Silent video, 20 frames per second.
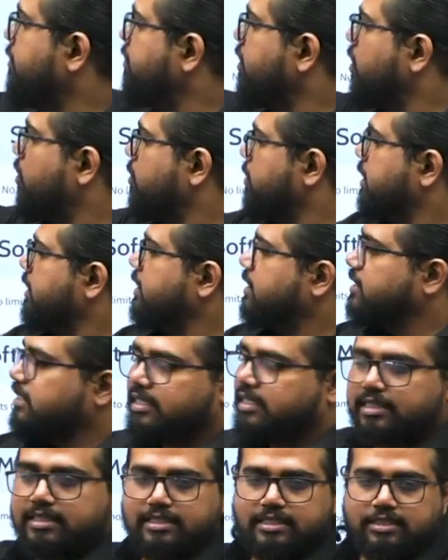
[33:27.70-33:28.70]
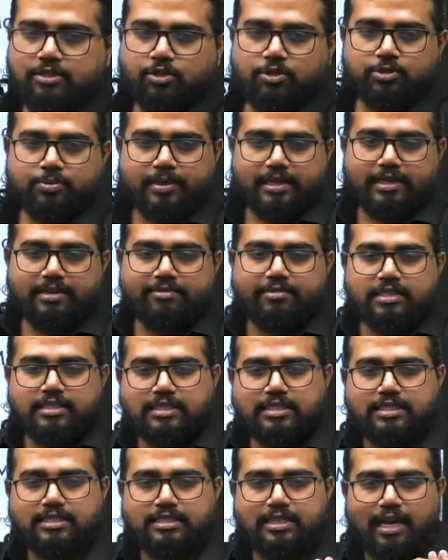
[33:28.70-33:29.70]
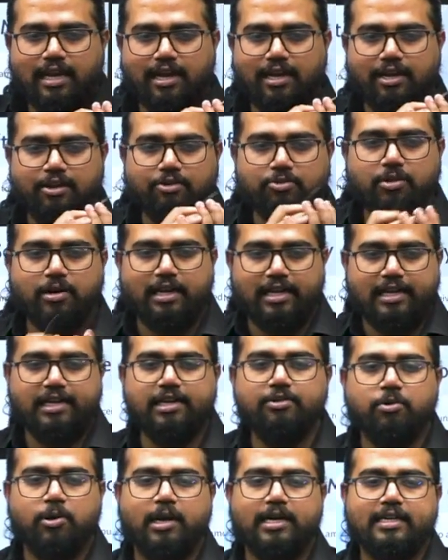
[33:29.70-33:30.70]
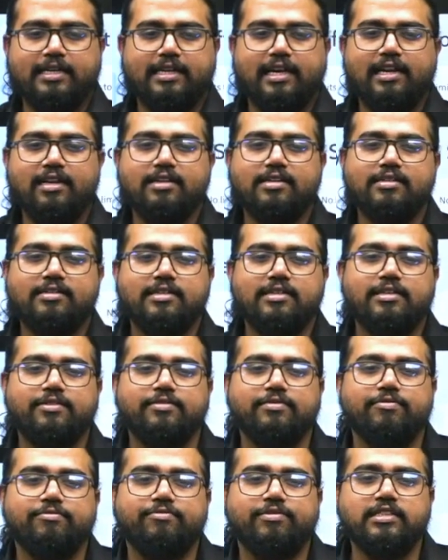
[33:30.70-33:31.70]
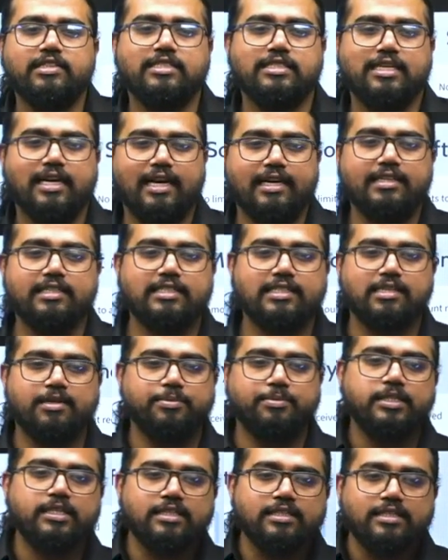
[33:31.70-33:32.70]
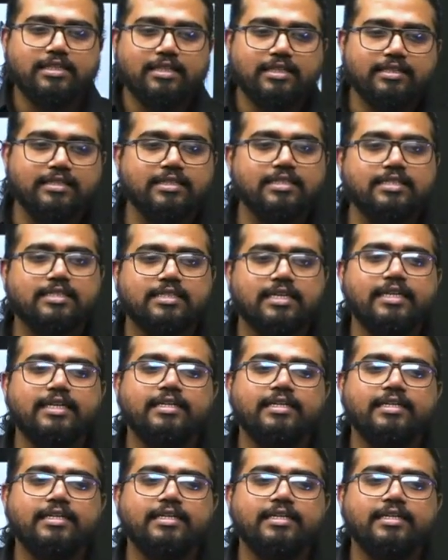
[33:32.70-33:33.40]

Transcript: we already discussed. Those money which have highly volatile and with slight disruption in the interest rate,